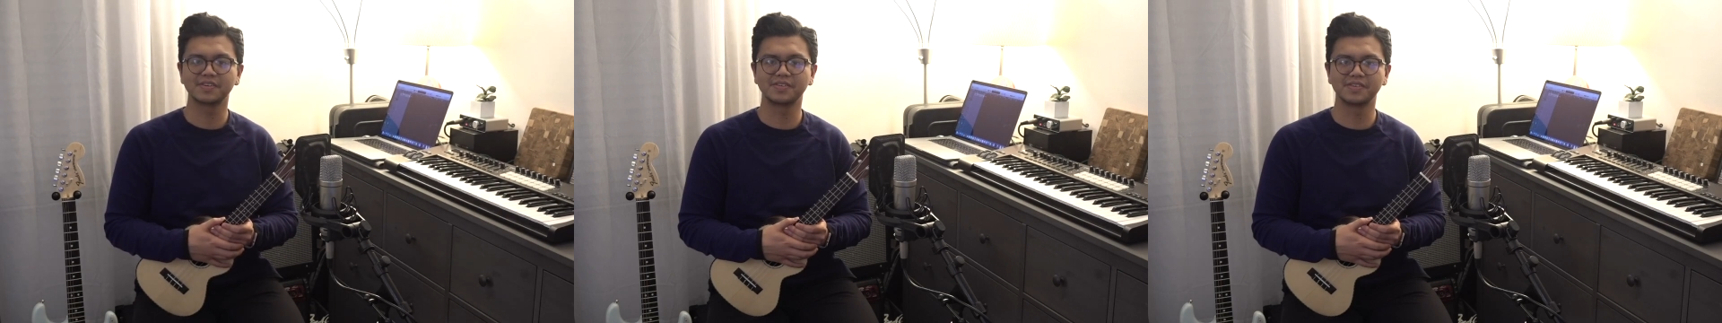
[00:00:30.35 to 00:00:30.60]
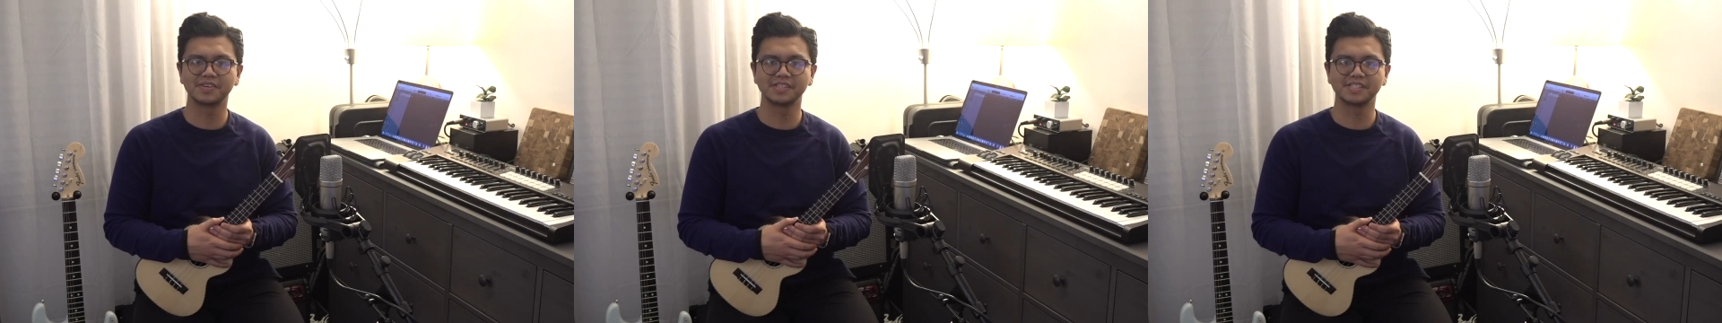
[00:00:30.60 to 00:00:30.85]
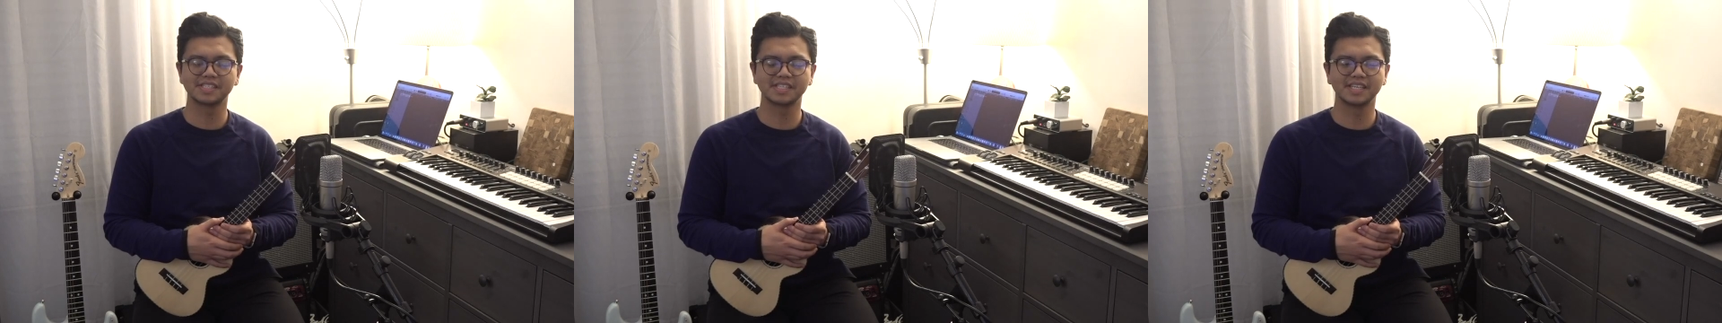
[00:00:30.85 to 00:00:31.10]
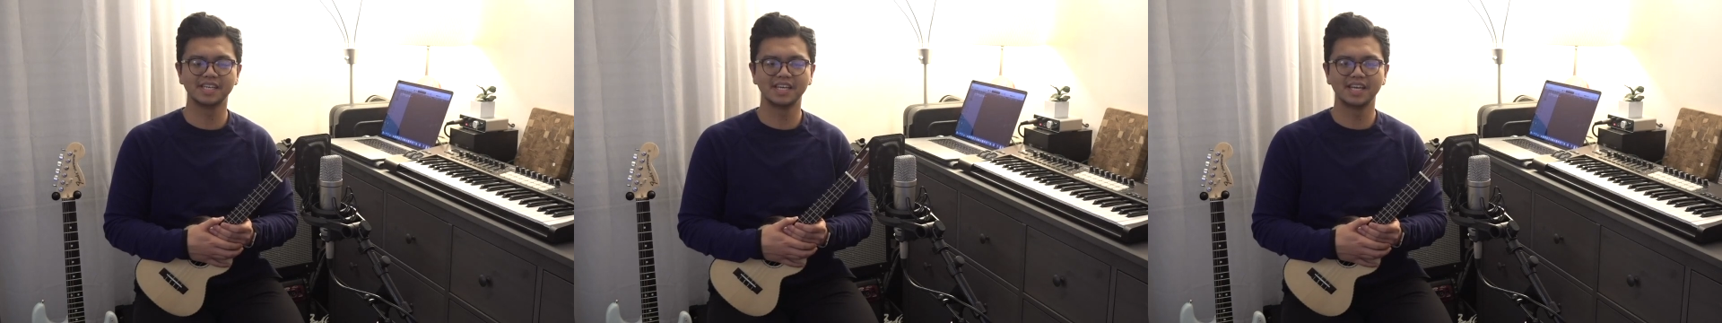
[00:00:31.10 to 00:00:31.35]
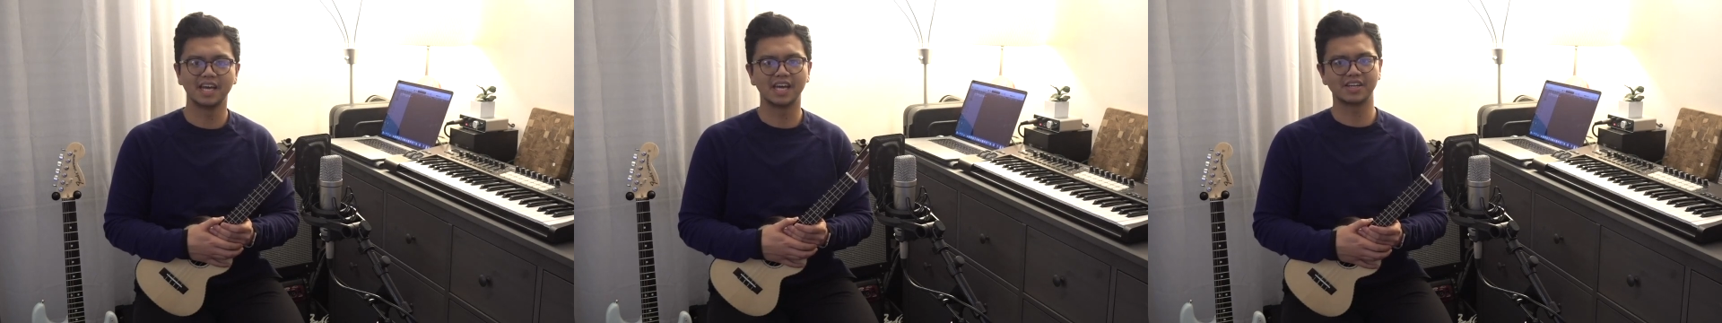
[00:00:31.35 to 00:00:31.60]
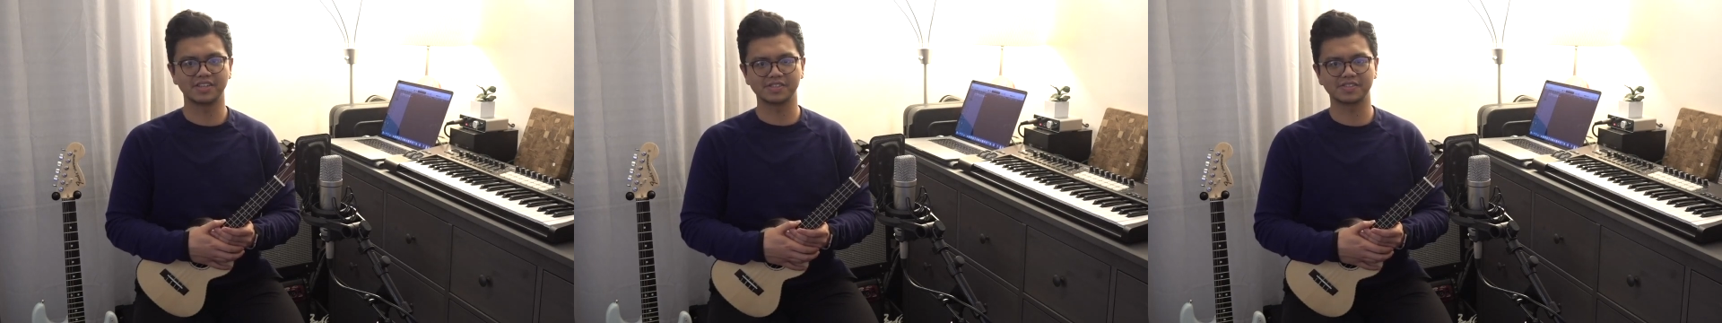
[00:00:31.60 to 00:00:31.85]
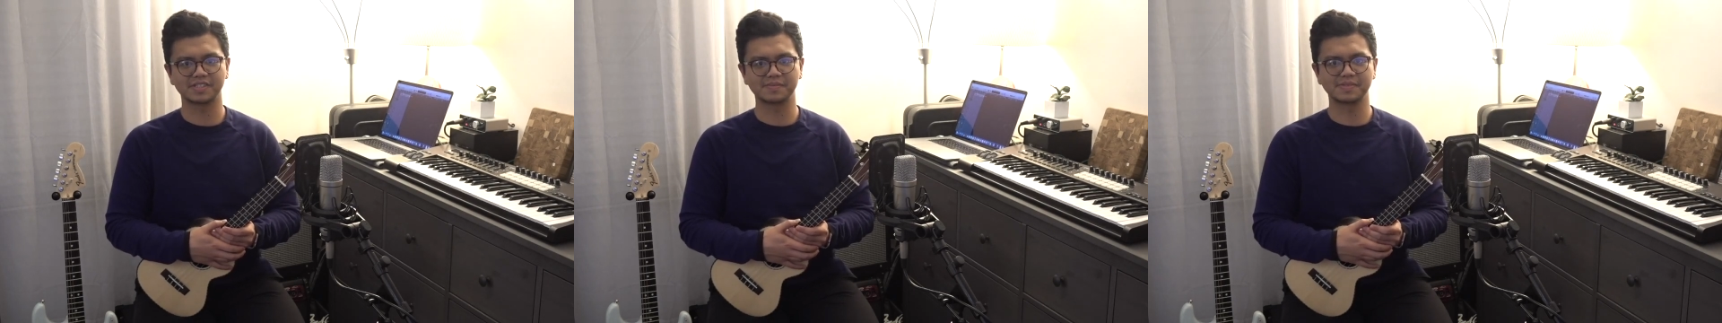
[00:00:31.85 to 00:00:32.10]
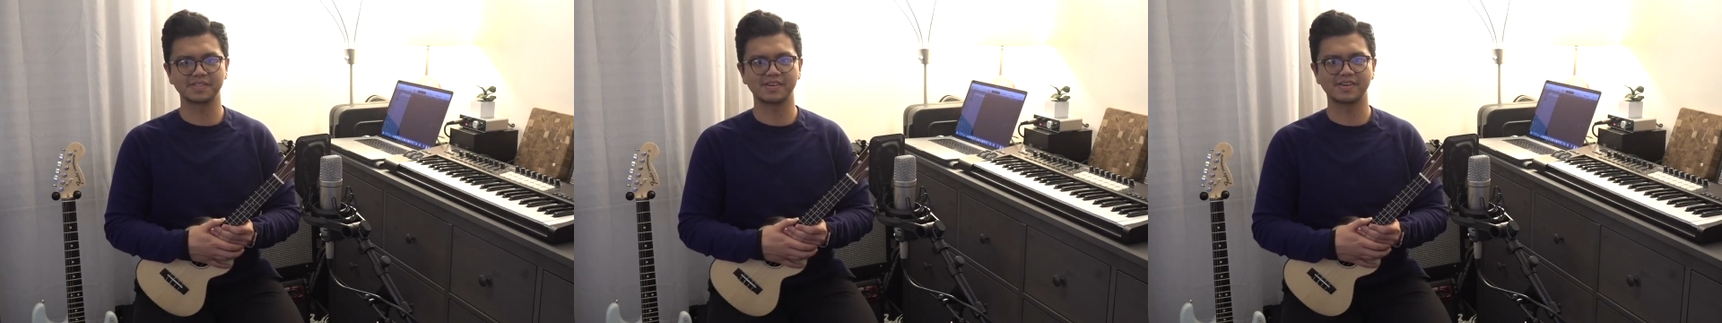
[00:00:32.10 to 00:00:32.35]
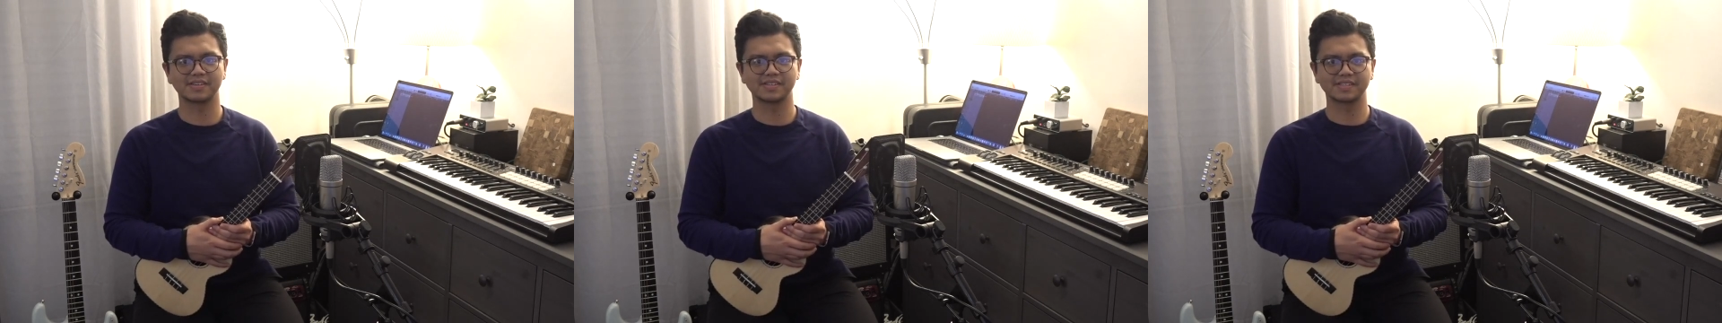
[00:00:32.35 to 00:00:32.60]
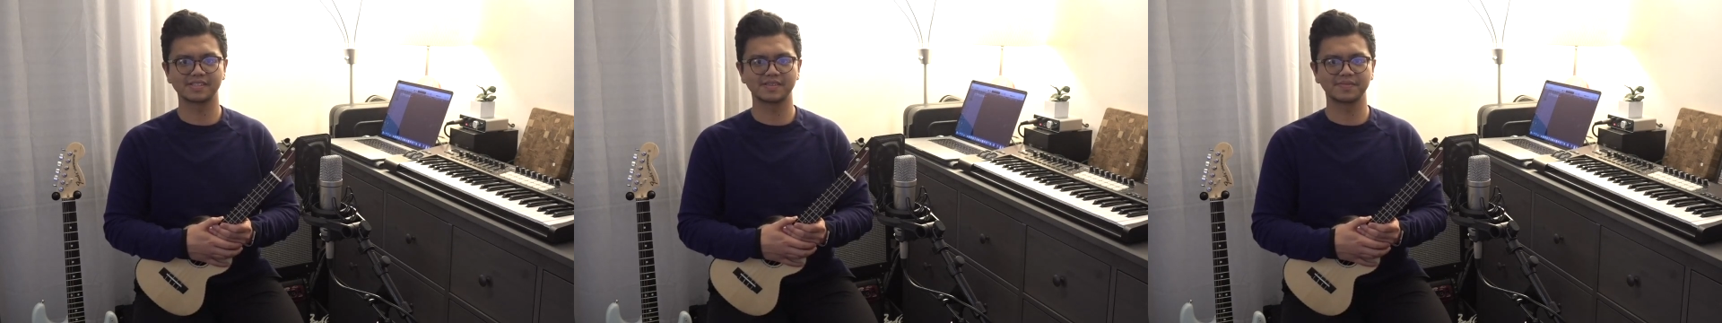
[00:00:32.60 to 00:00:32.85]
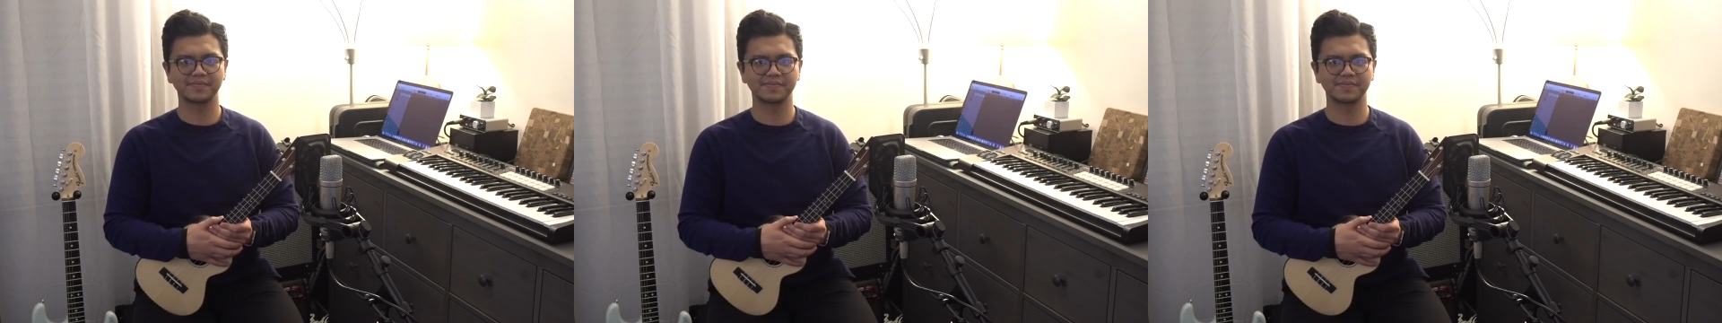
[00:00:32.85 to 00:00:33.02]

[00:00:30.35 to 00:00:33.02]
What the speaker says: chords, and also some songs.